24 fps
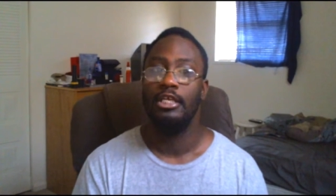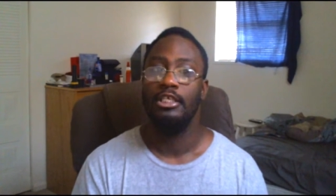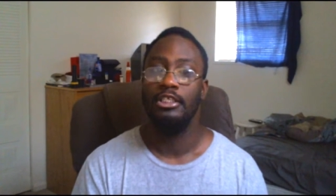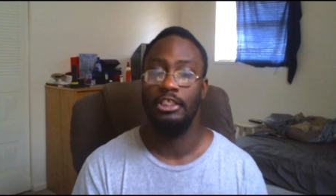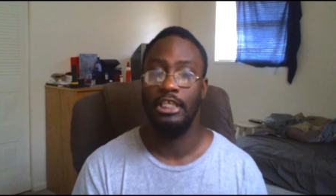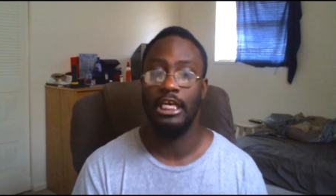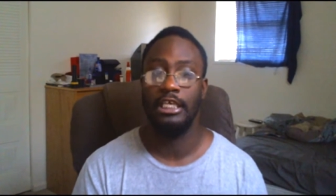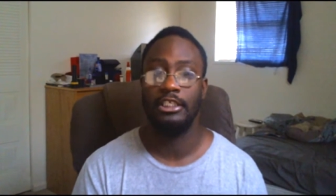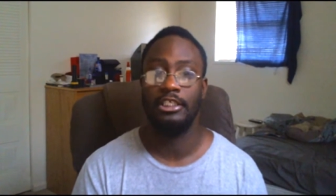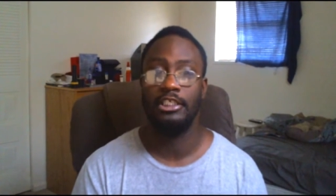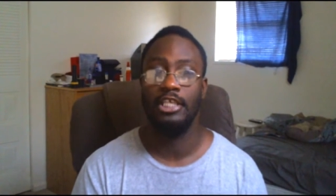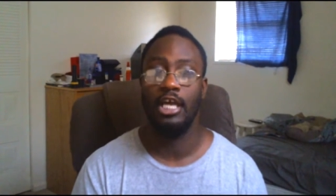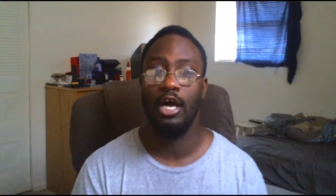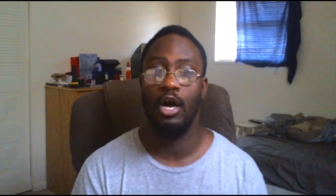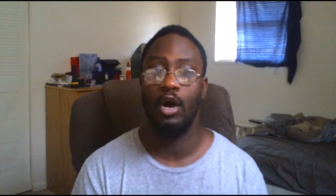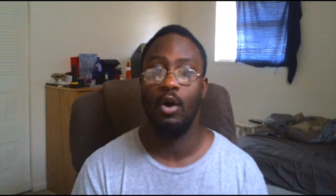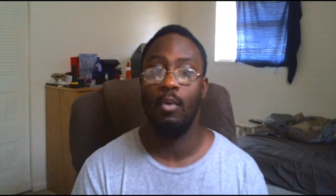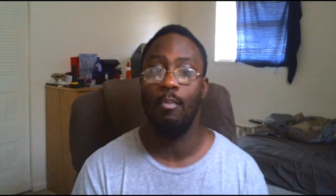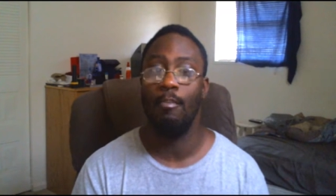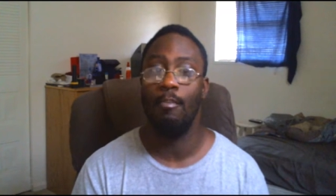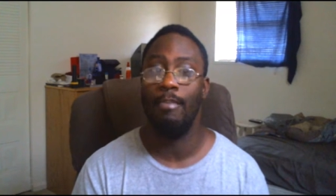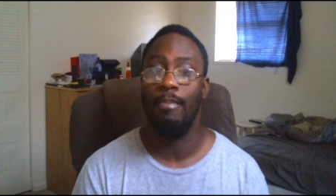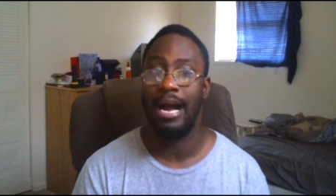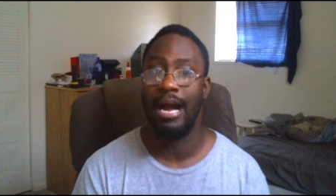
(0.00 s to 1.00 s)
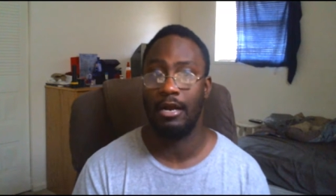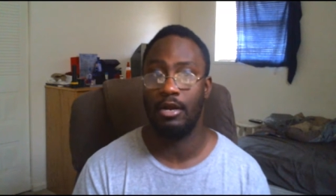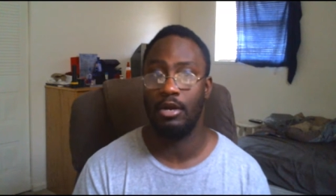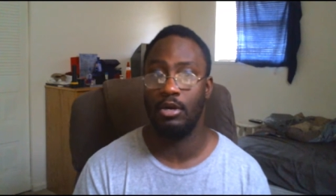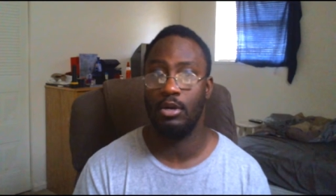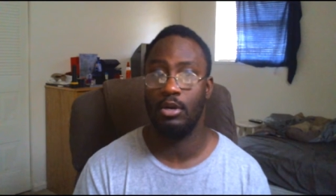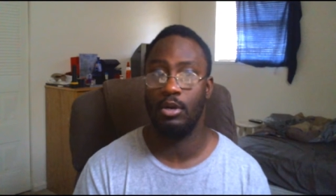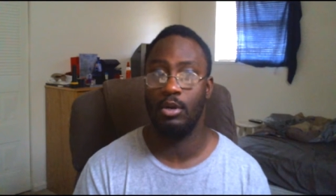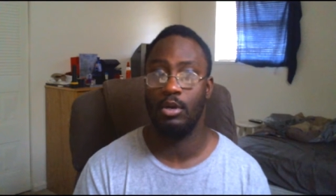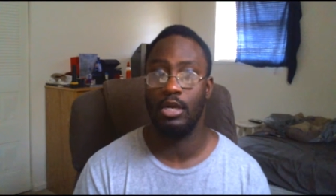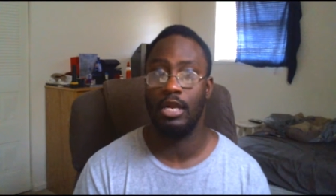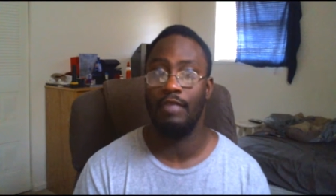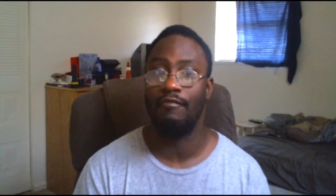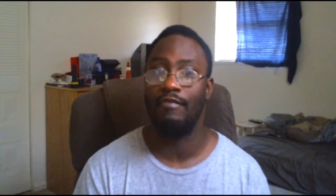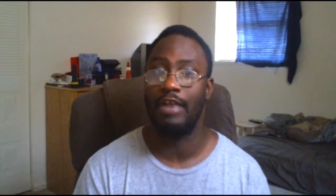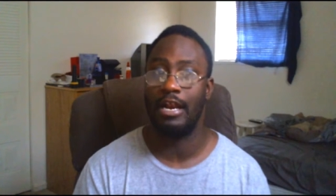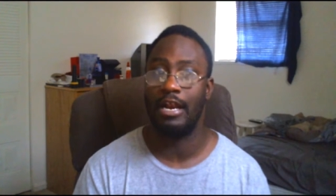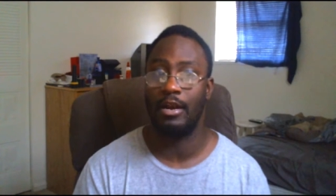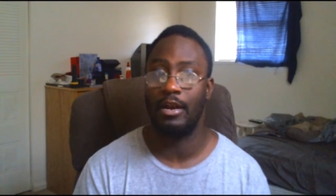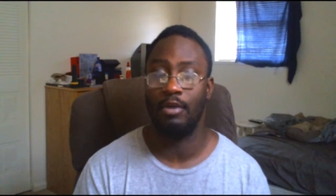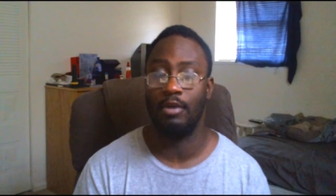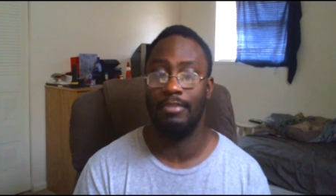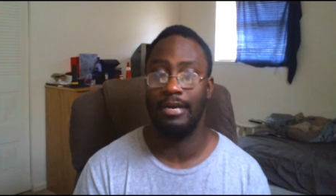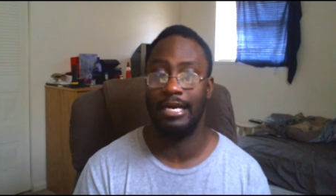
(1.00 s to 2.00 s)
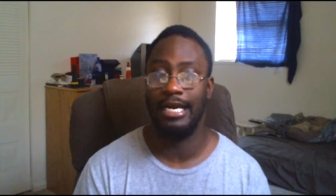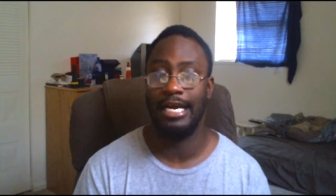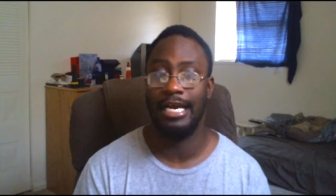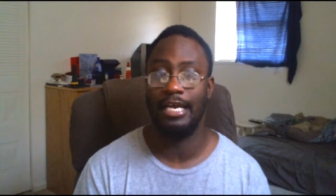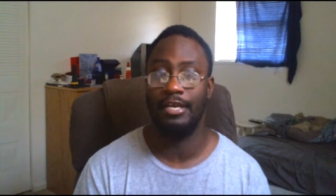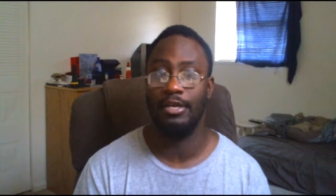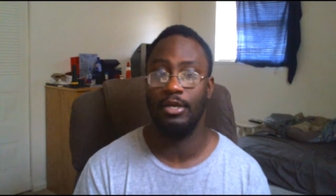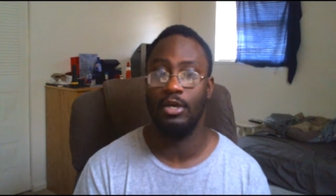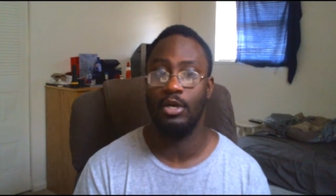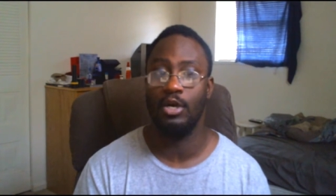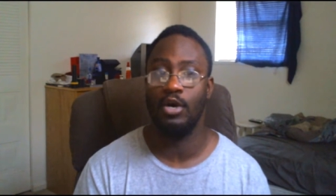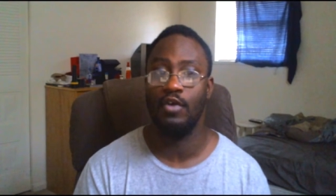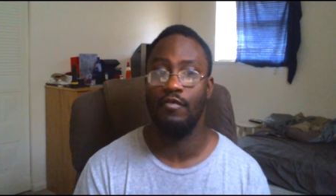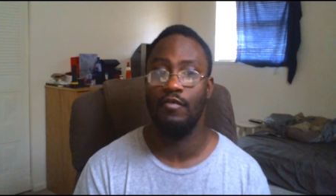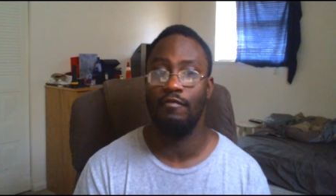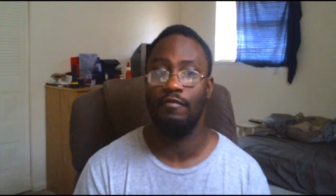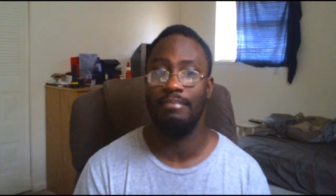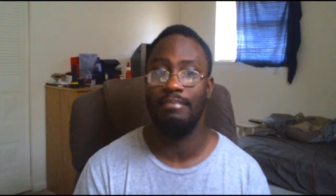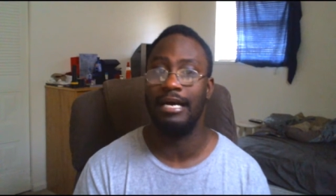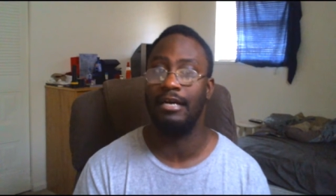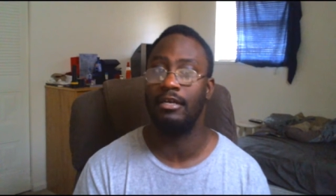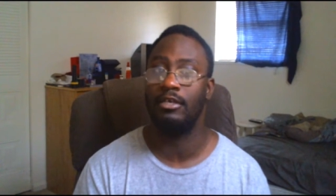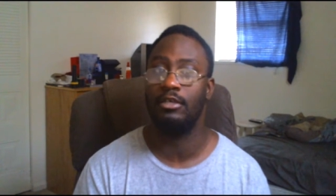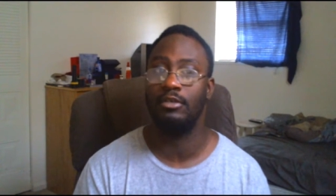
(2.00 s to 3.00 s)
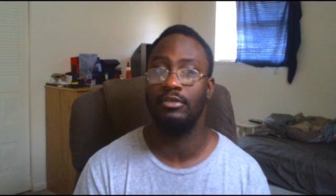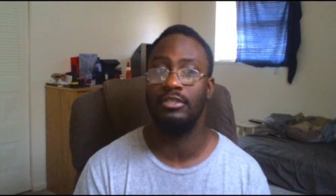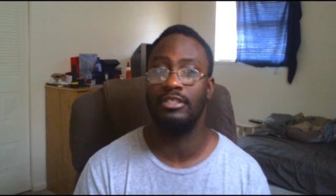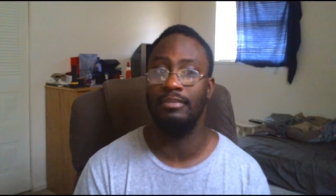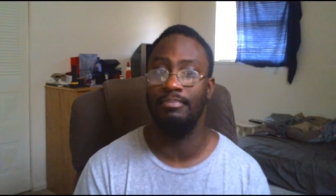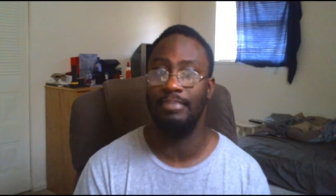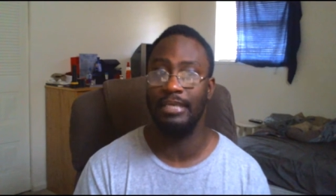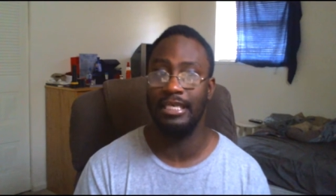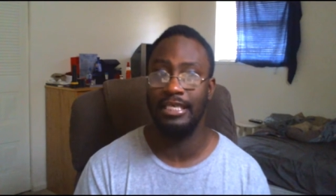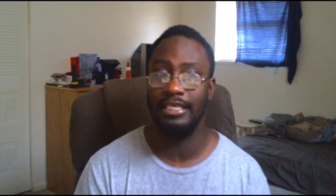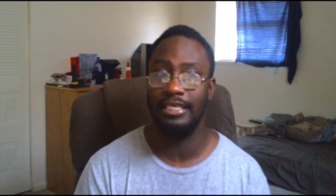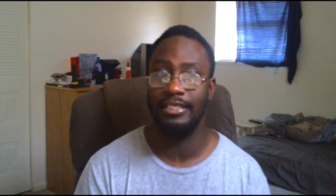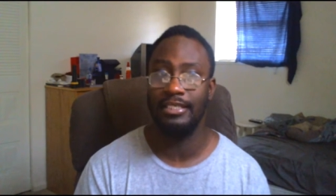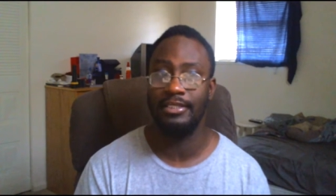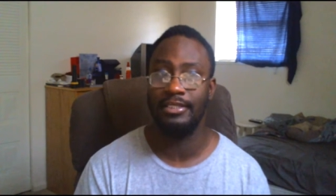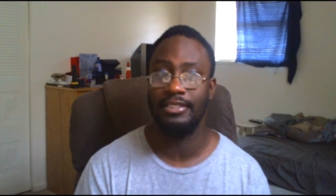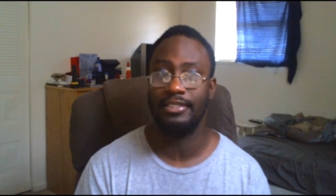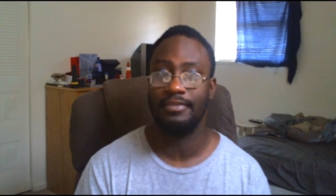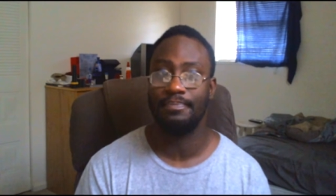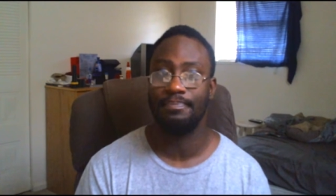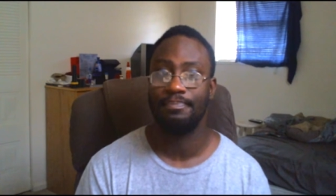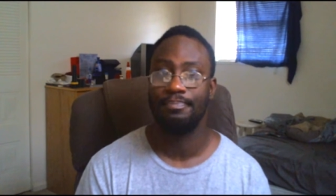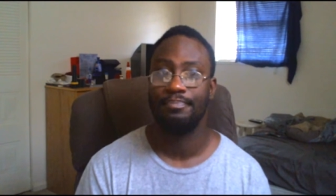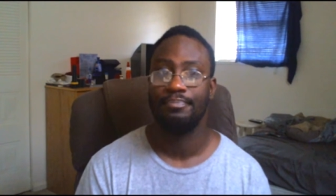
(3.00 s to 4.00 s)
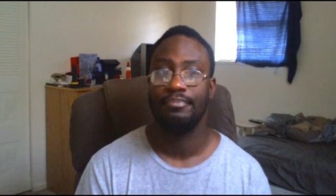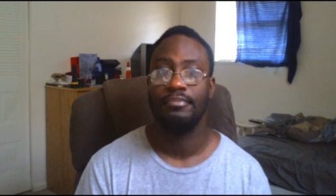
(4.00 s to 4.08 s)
just know my girl can write her behind off. My girl is a beast.